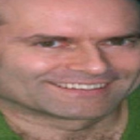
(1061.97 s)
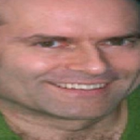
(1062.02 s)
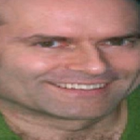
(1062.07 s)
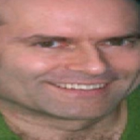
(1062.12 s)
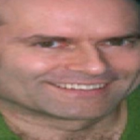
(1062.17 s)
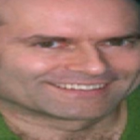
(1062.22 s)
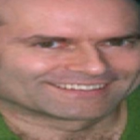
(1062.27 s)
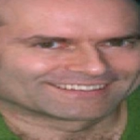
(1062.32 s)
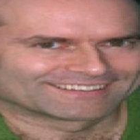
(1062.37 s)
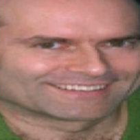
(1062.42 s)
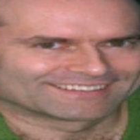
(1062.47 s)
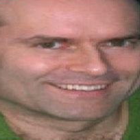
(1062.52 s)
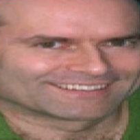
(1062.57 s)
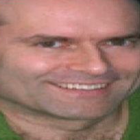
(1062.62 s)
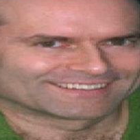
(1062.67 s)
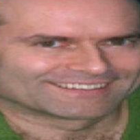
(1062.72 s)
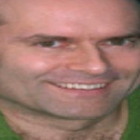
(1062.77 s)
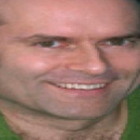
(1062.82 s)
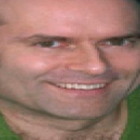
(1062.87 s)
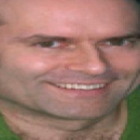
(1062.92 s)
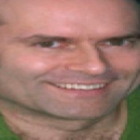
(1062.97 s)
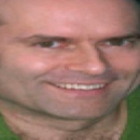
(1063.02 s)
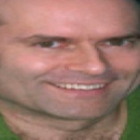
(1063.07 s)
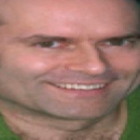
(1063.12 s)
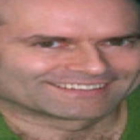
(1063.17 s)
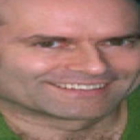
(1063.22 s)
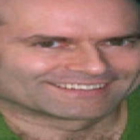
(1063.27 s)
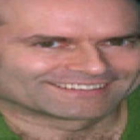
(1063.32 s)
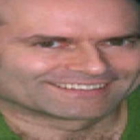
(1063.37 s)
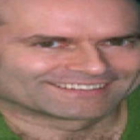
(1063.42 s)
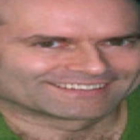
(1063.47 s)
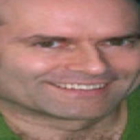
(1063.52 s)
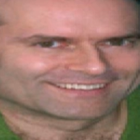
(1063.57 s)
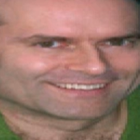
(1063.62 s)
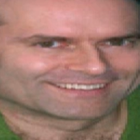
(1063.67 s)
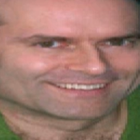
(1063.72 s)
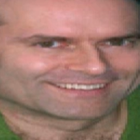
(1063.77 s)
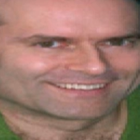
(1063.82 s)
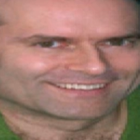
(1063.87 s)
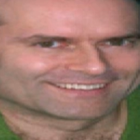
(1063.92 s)

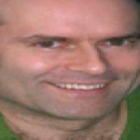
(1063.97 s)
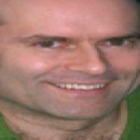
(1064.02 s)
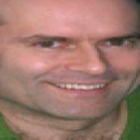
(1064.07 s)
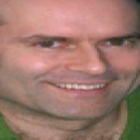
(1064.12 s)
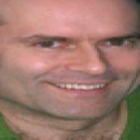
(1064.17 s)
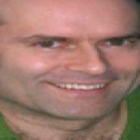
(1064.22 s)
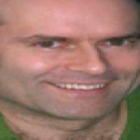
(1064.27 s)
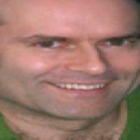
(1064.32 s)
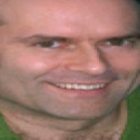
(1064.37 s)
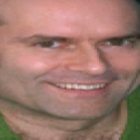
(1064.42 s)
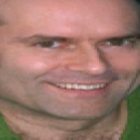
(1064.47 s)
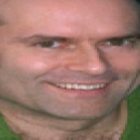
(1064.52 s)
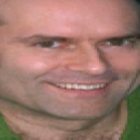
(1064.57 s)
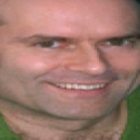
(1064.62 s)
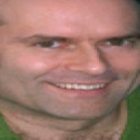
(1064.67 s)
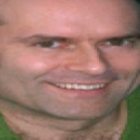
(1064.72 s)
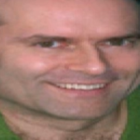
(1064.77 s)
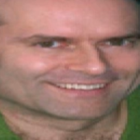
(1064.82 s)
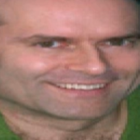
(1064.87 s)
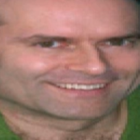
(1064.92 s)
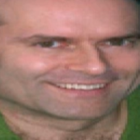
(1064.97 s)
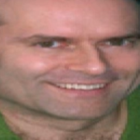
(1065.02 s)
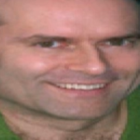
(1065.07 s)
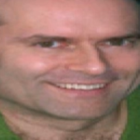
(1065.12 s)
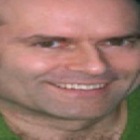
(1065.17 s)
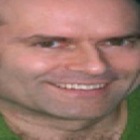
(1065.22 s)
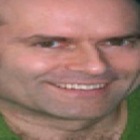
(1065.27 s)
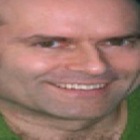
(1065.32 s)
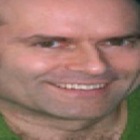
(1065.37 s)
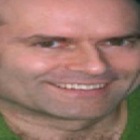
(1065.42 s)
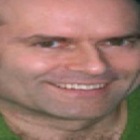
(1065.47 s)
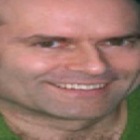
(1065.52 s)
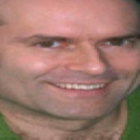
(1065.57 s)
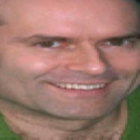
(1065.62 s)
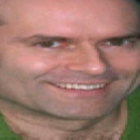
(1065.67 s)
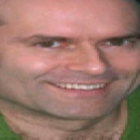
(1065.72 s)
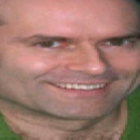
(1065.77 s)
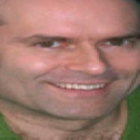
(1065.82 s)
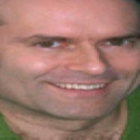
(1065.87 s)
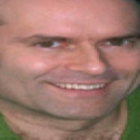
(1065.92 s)

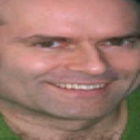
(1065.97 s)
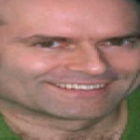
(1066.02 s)
This is a still picture; no speech is visible.